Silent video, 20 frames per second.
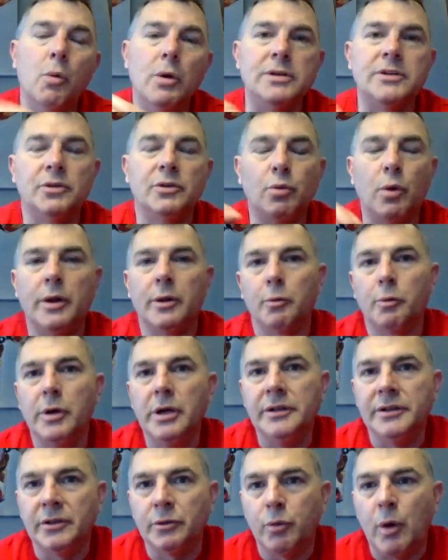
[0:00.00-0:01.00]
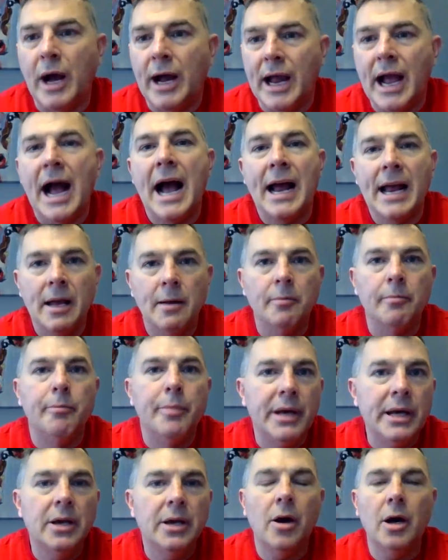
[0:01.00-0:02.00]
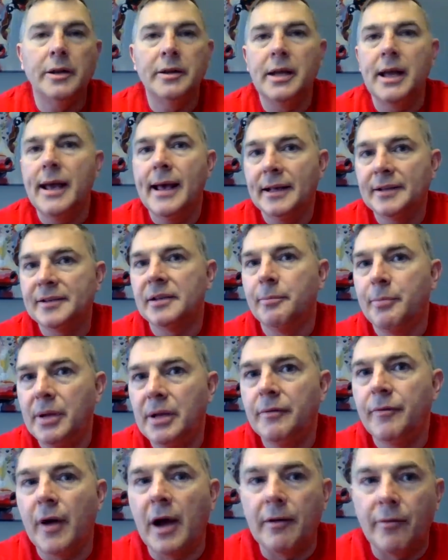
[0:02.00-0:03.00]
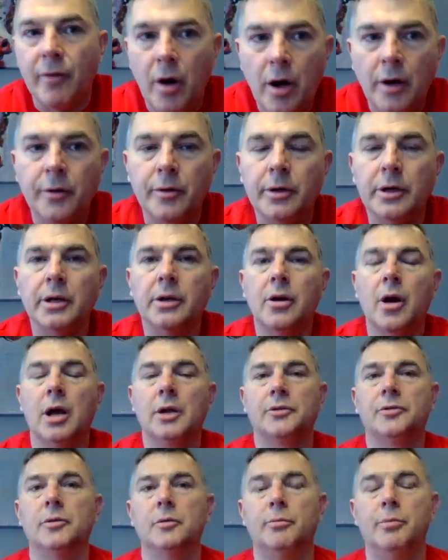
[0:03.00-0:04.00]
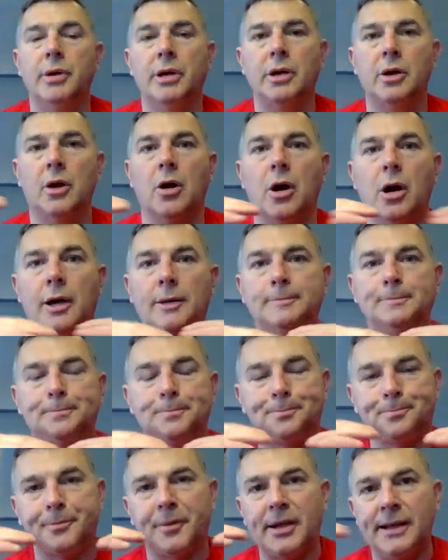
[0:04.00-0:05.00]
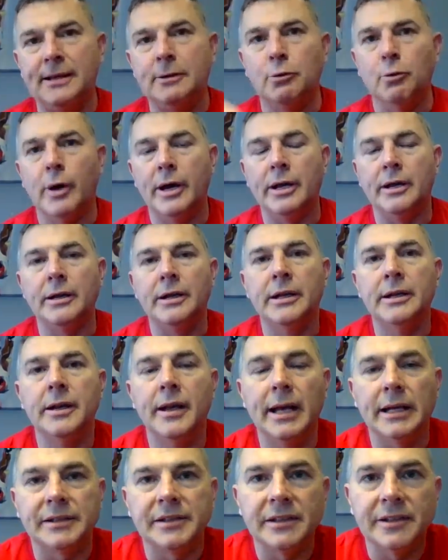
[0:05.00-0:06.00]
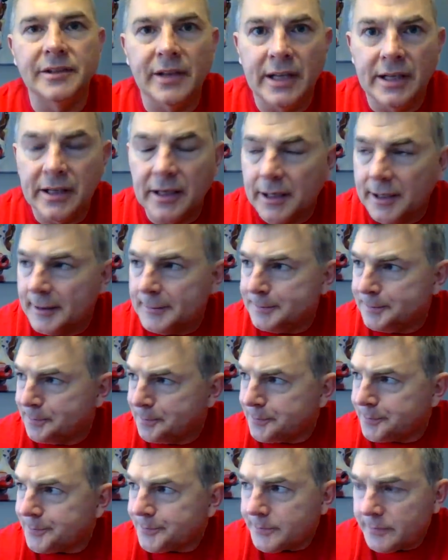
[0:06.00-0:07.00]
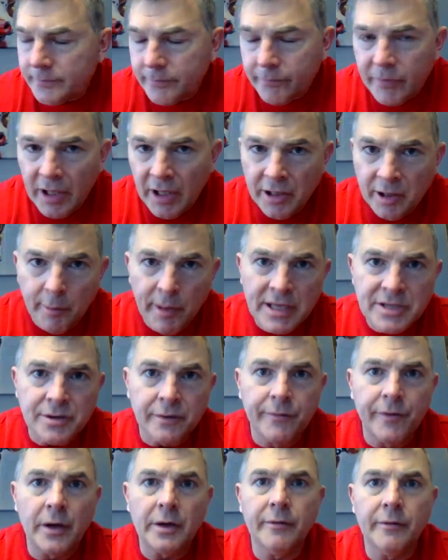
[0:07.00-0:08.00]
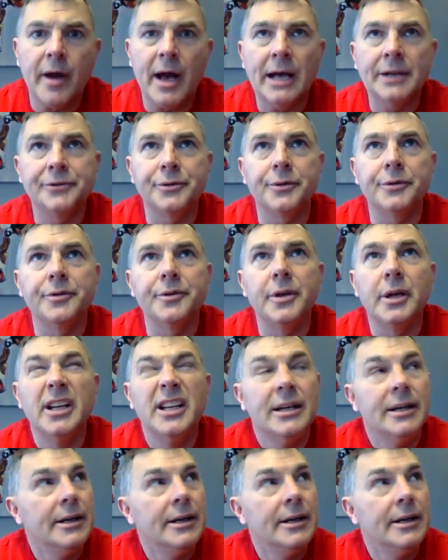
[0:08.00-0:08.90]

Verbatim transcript: which is one of the reasons why I am big on the S&P 500 and not so big on equal weighted indexes like uh, Dimensional Fund Advisors.